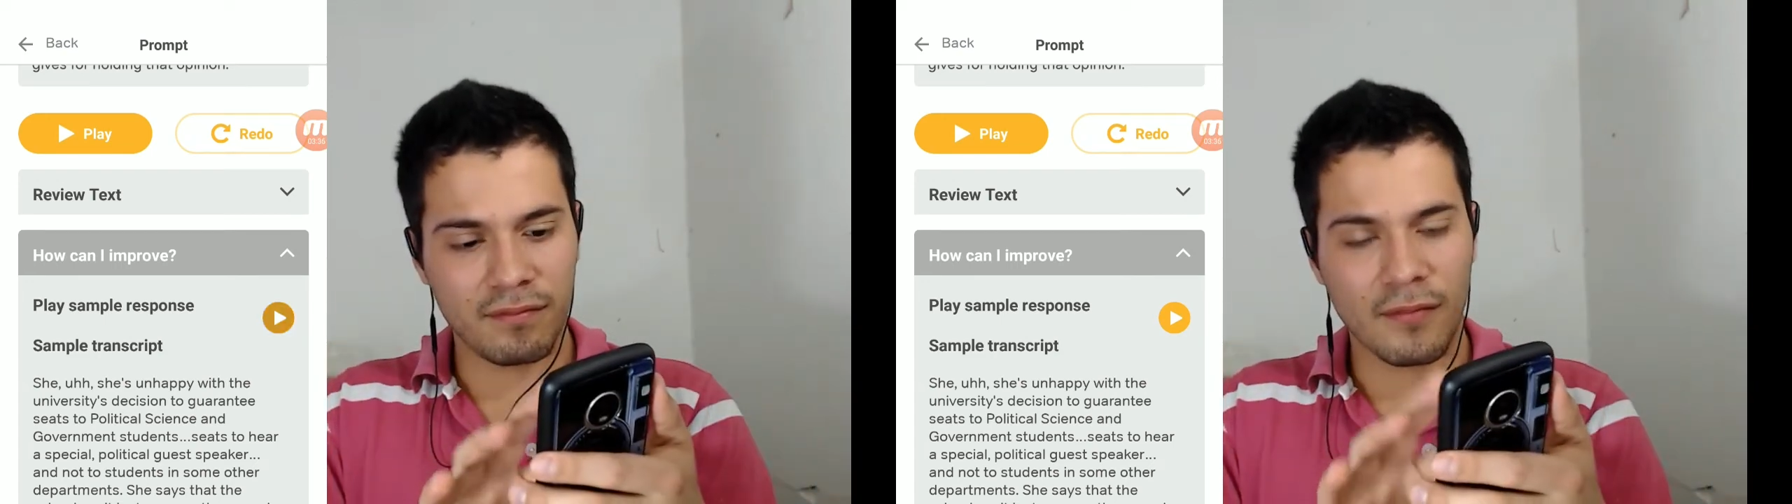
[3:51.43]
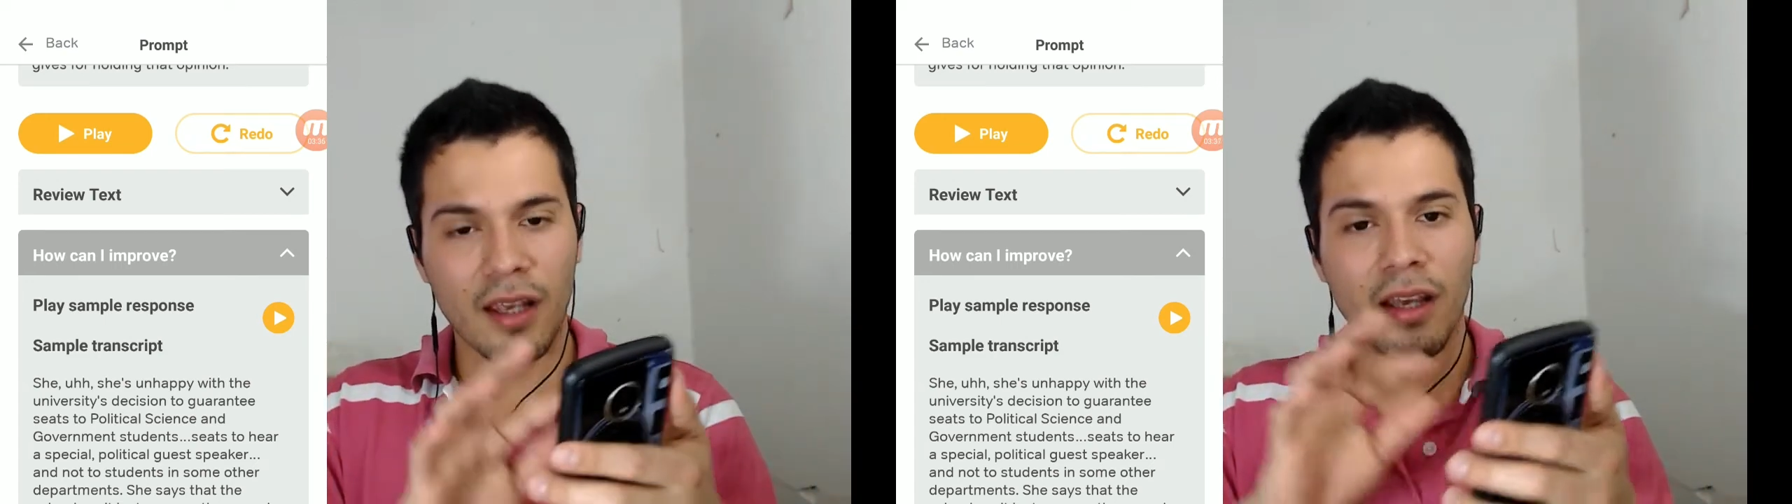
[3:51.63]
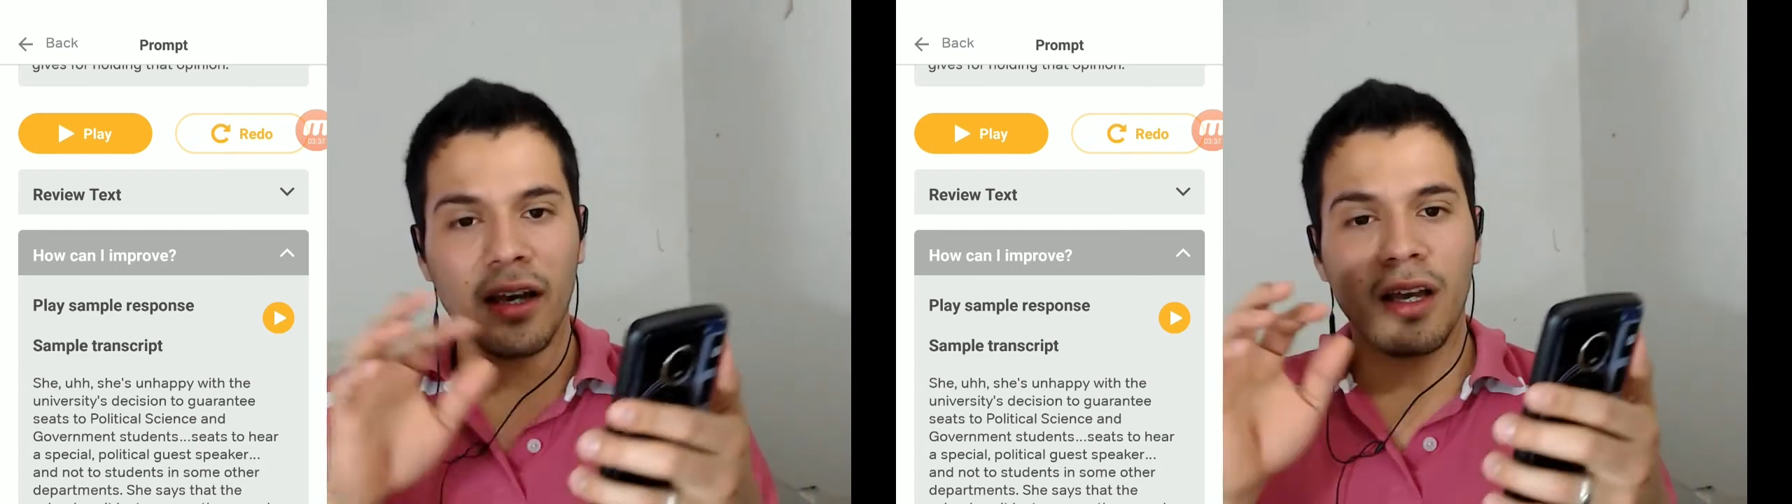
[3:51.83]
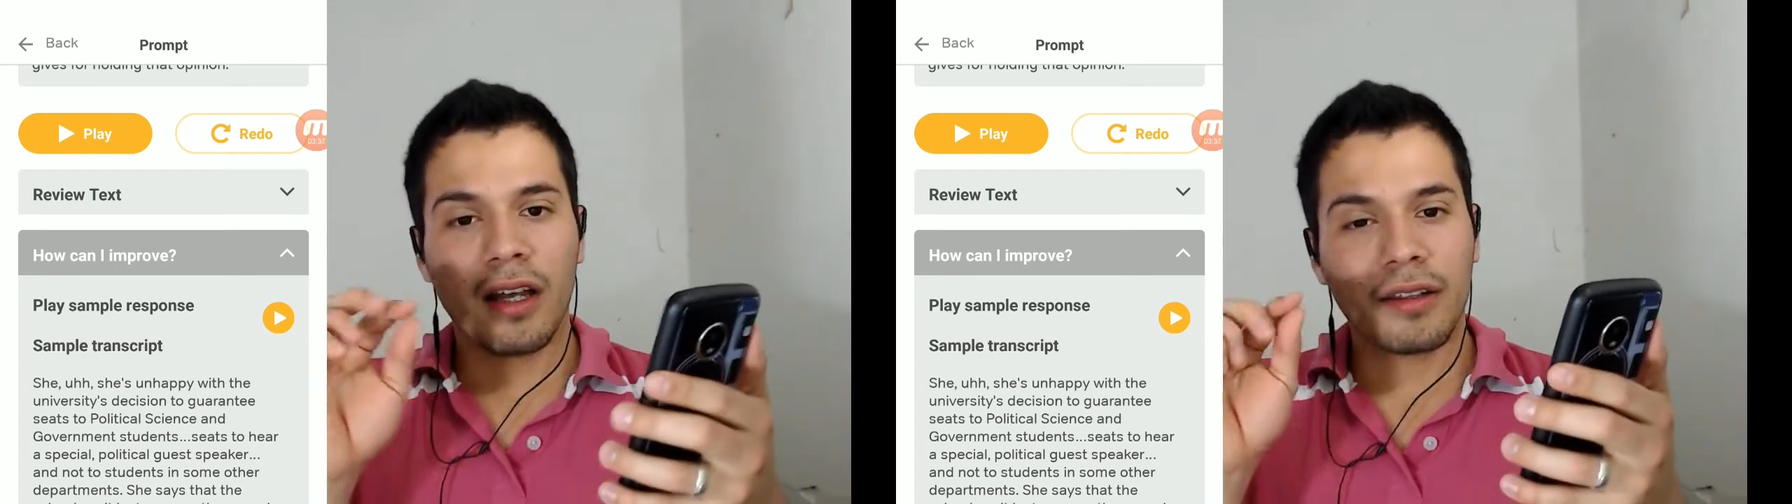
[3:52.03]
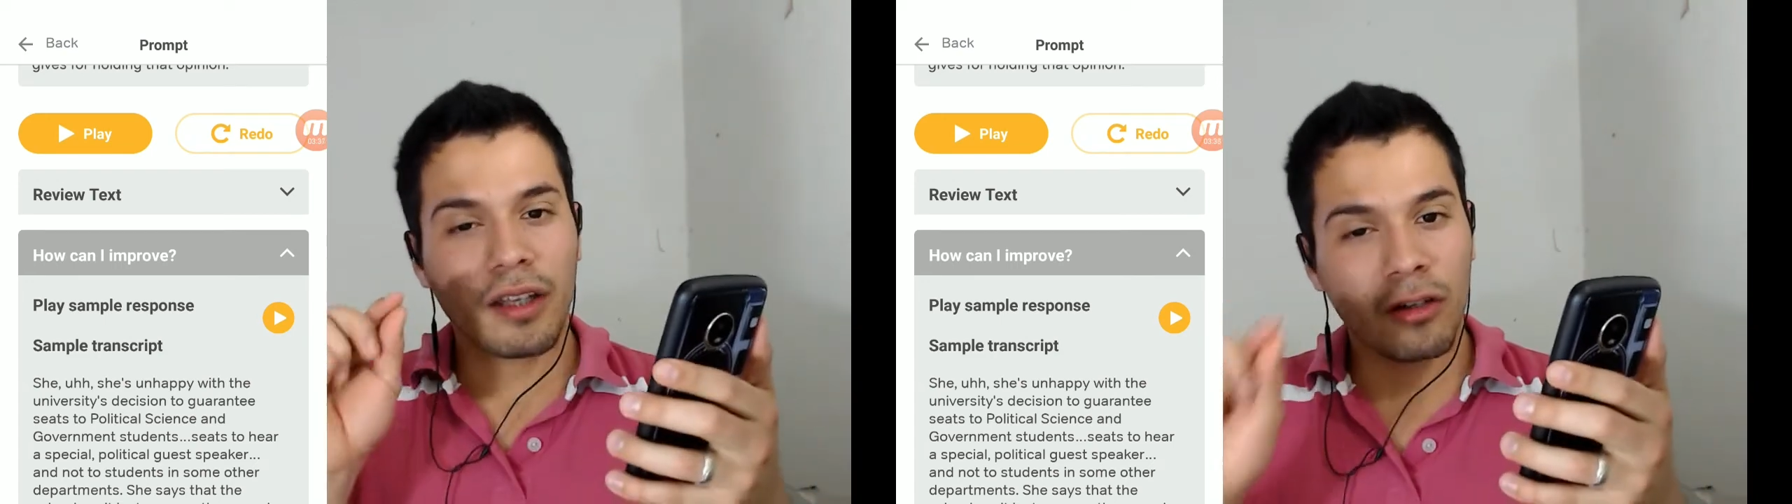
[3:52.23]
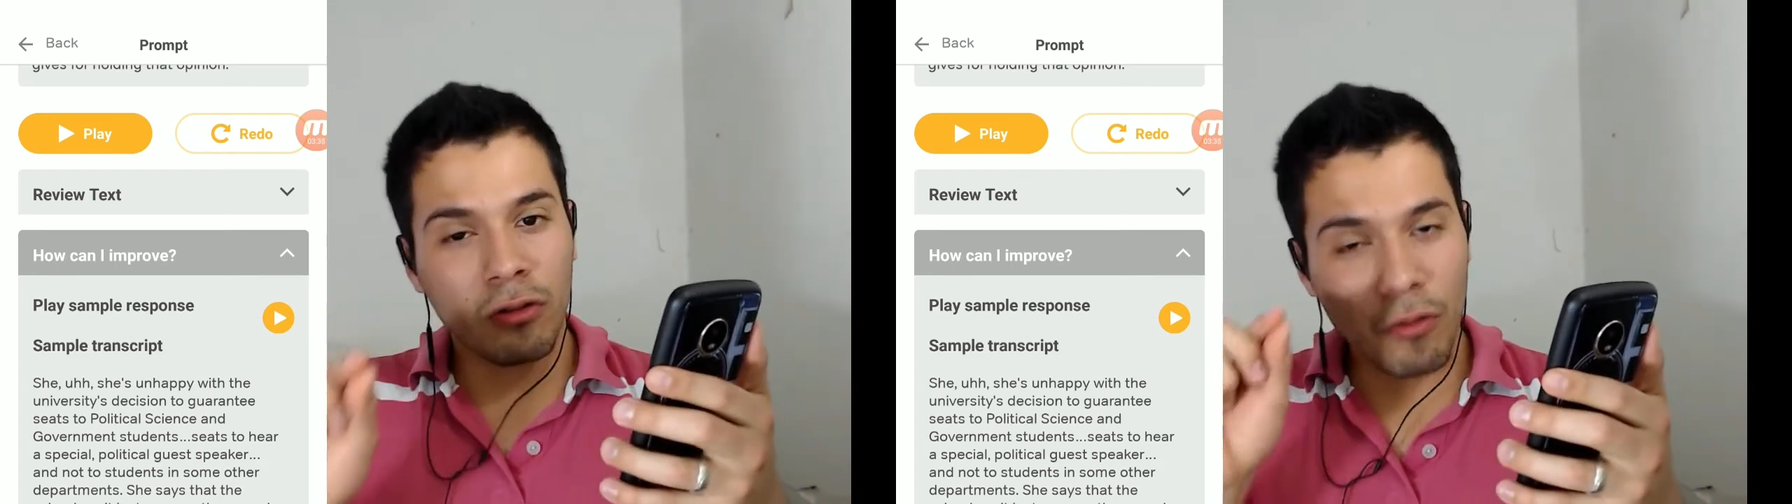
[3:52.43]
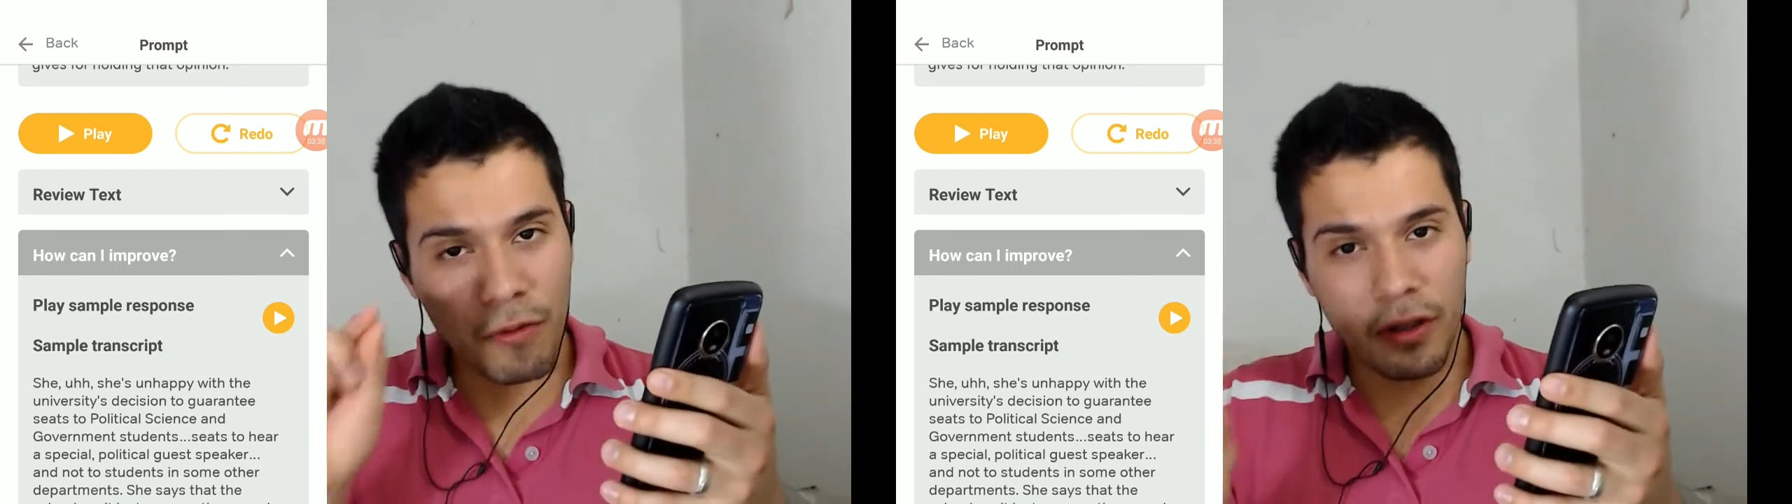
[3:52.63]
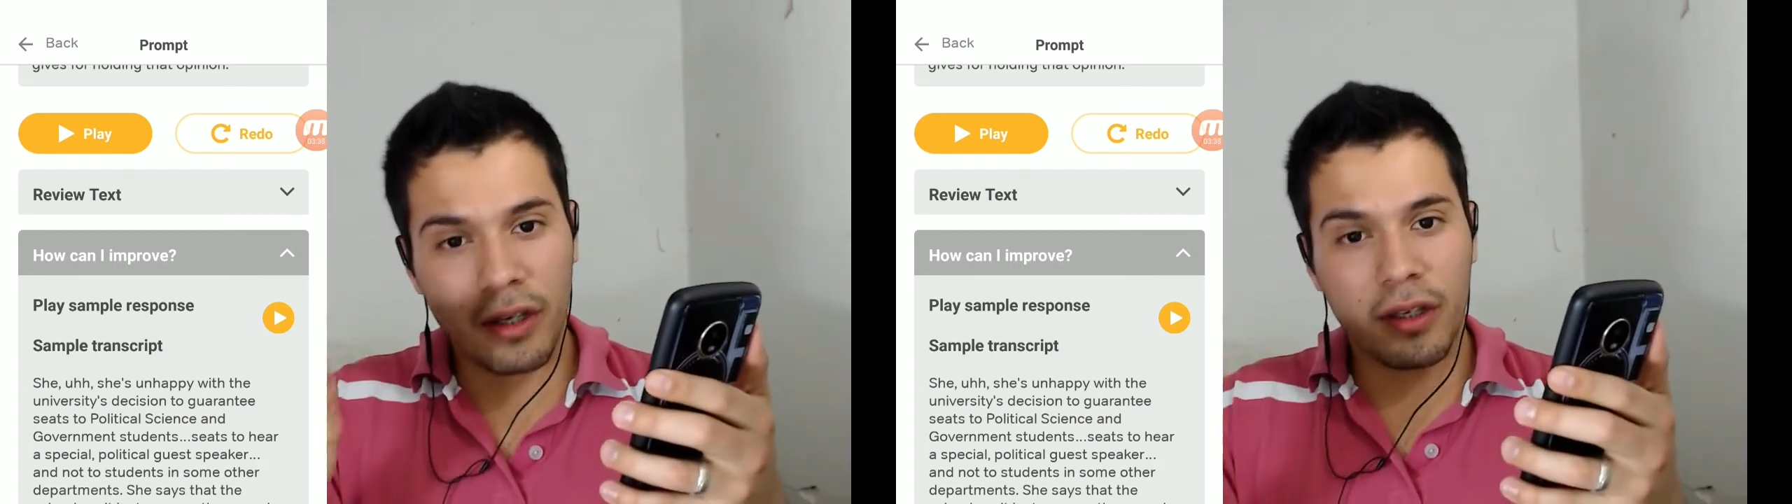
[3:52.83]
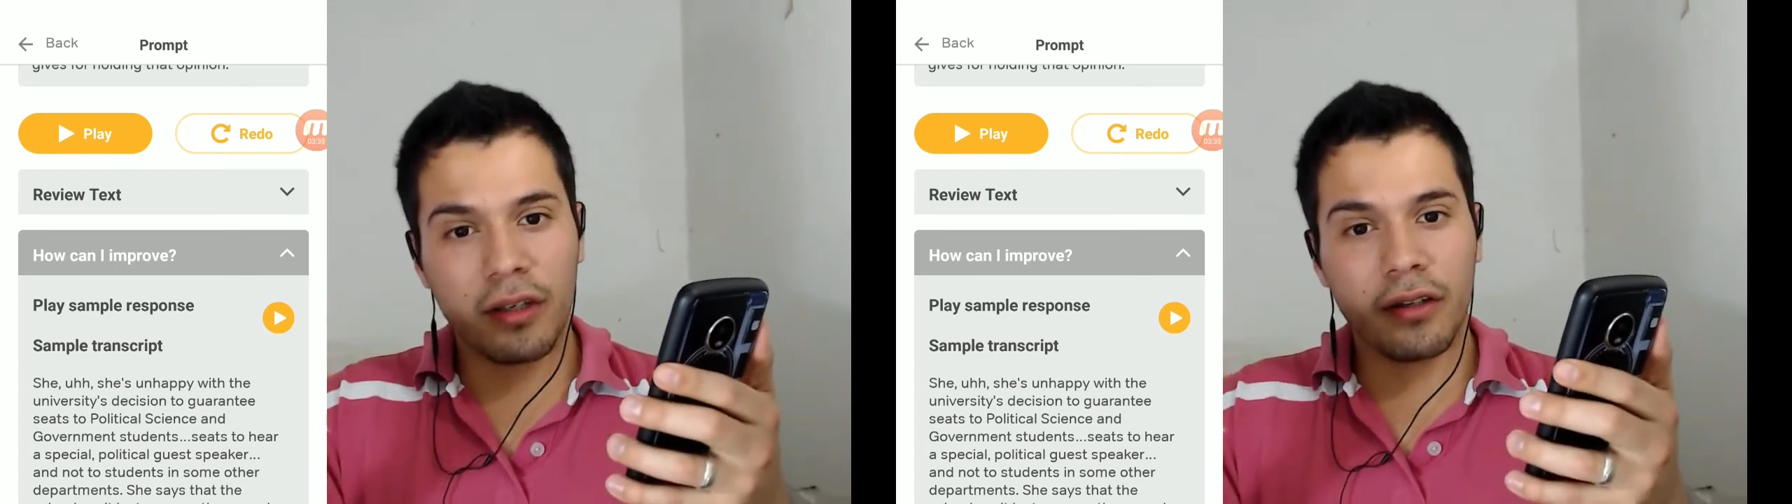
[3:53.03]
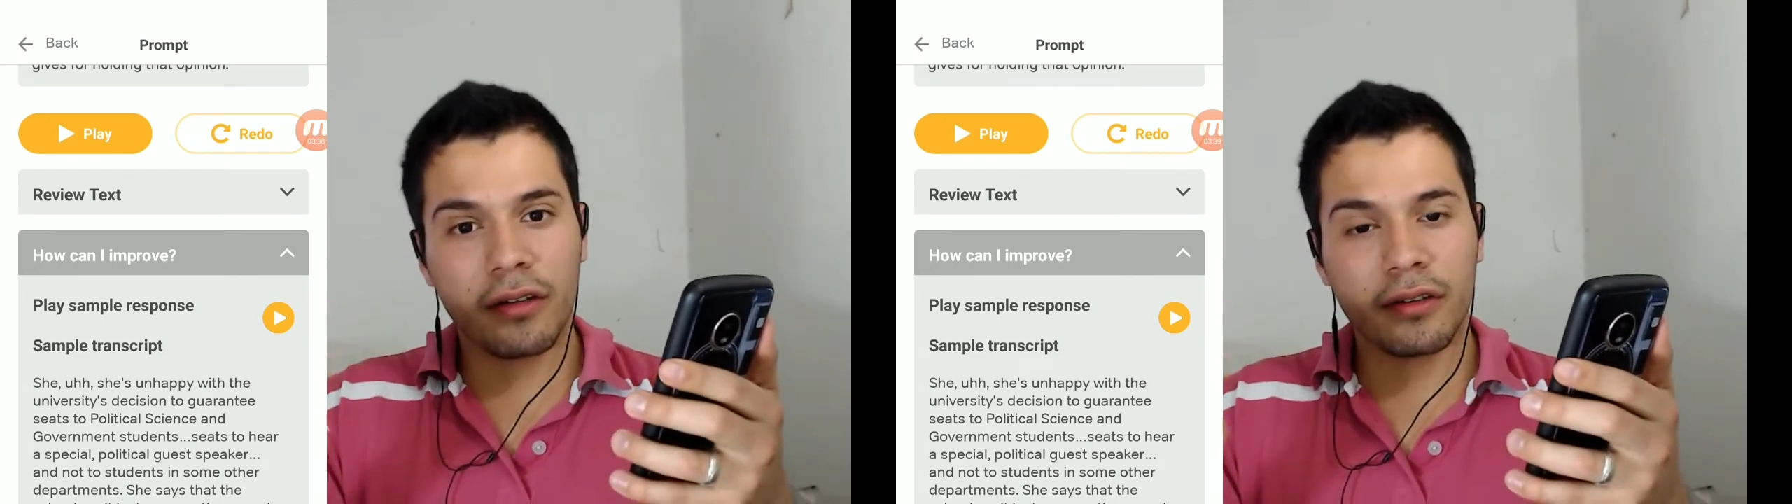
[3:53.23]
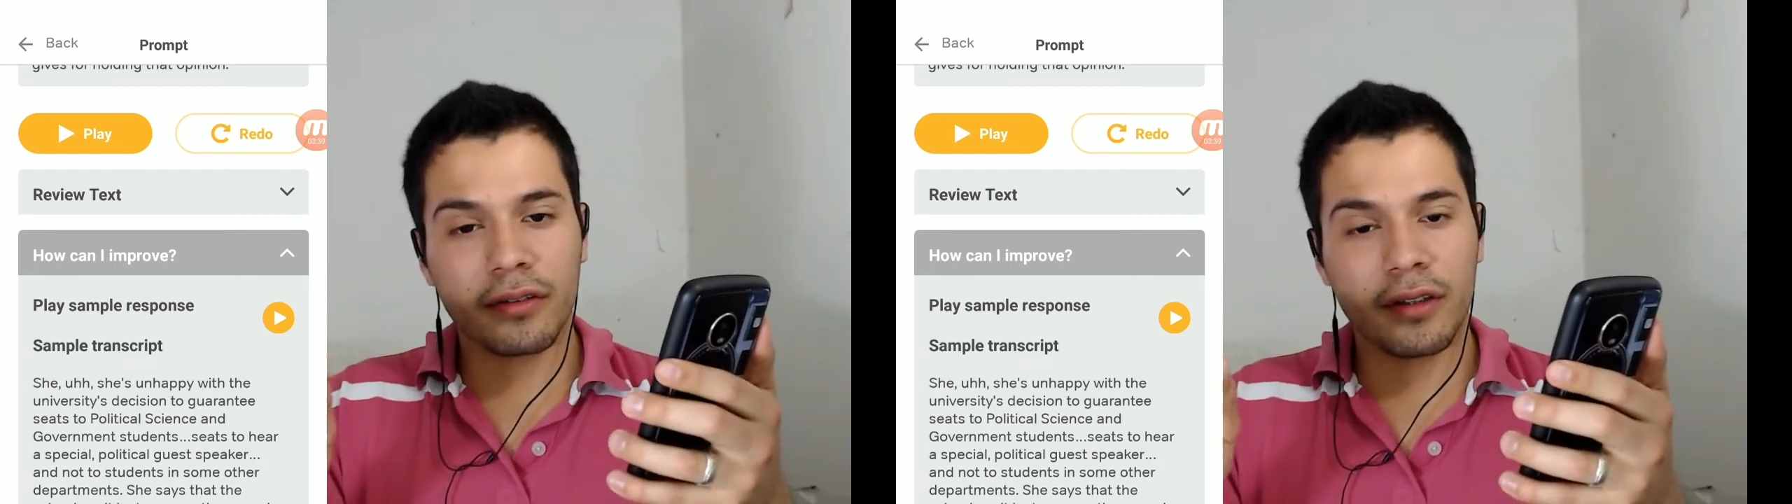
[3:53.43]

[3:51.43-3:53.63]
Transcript: Uh, the cool thing here.